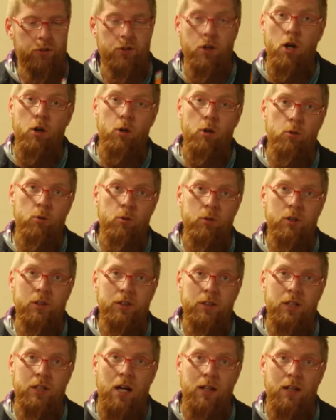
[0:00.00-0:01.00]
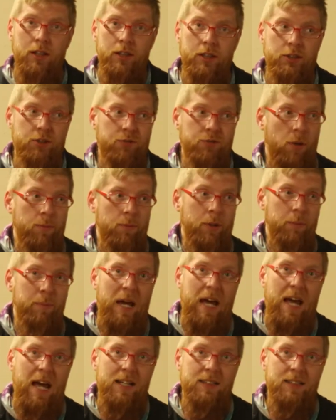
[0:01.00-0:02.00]
know knowledge from the
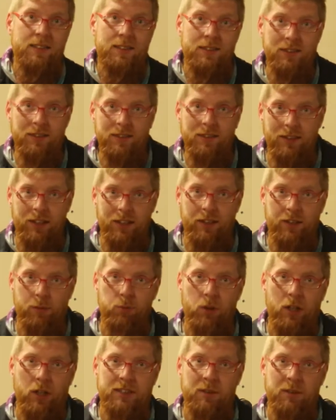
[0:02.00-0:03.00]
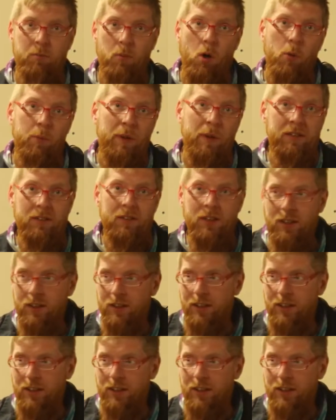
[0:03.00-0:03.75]
past in the present moment